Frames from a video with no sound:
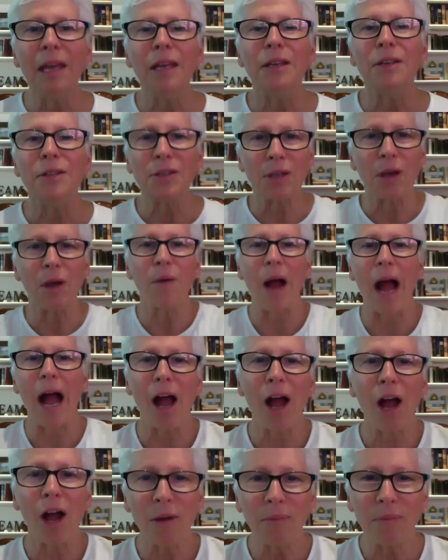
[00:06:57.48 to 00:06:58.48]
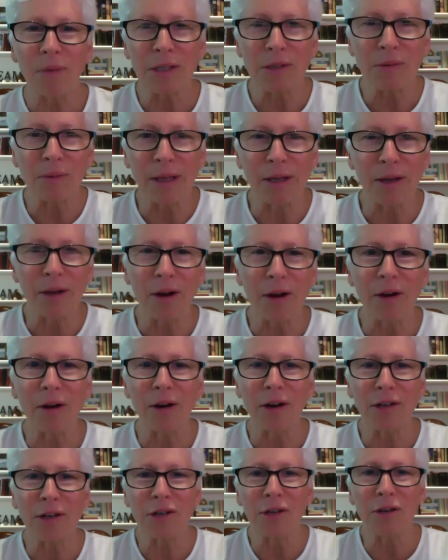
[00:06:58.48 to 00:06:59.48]
So I hope this will
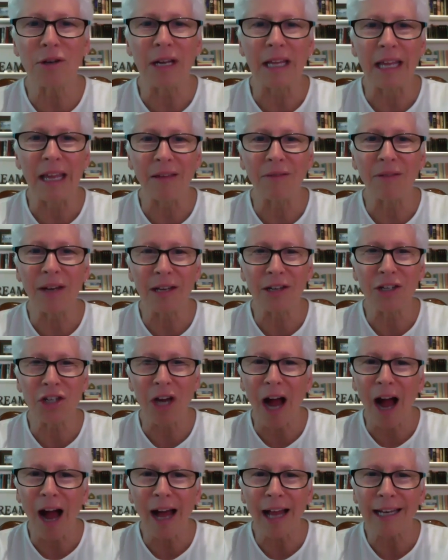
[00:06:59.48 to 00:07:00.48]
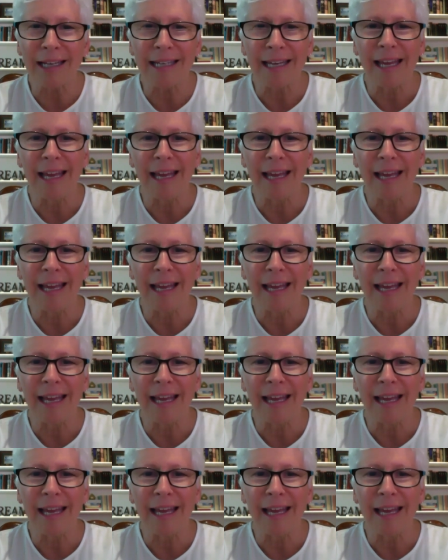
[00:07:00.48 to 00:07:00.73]
encourage you to give it a shot.